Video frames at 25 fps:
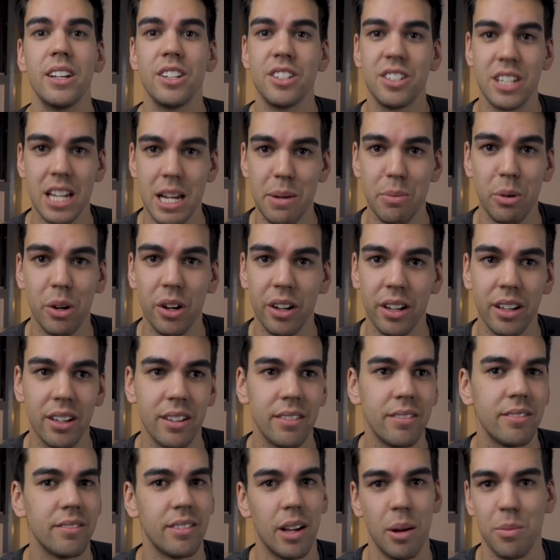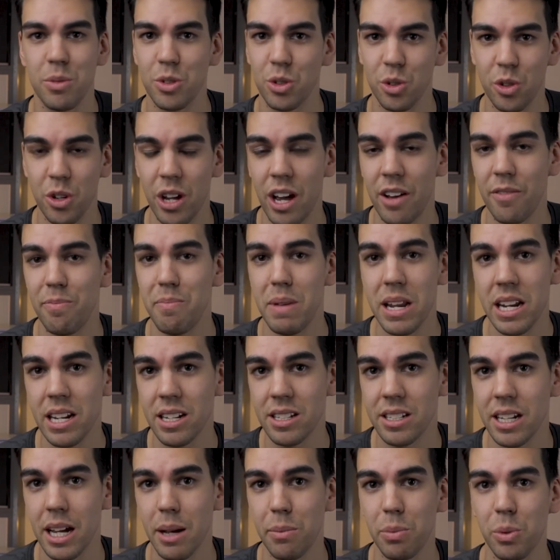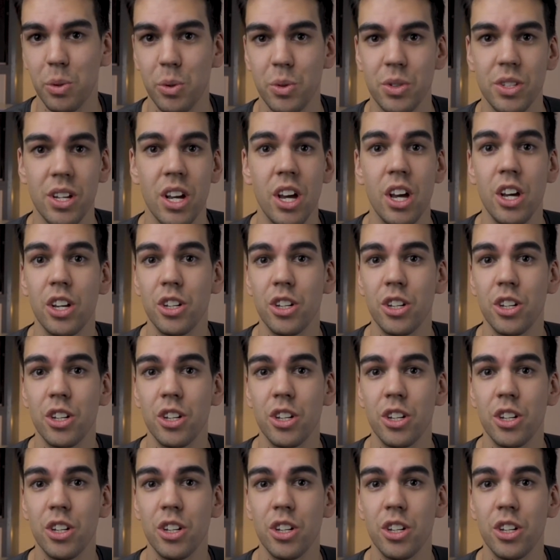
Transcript: Teamwork. I'm sure you have many examples.